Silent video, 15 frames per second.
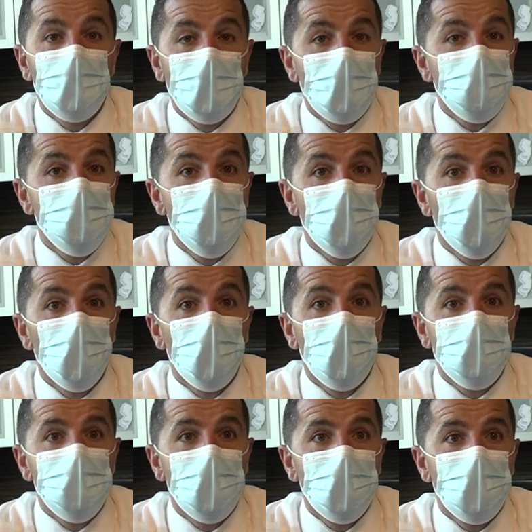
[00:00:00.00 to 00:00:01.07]
Last year,
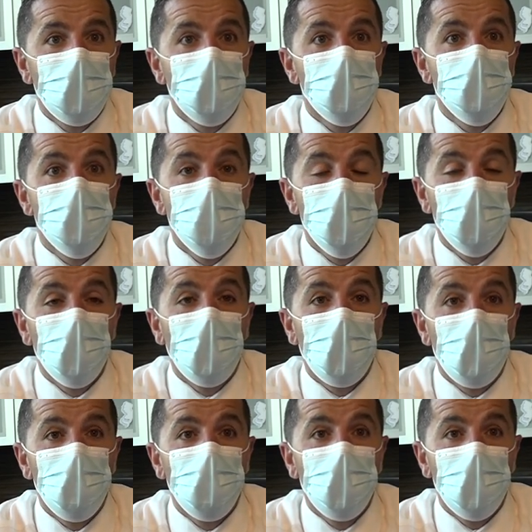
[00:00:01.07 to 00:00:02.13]
while taking two AP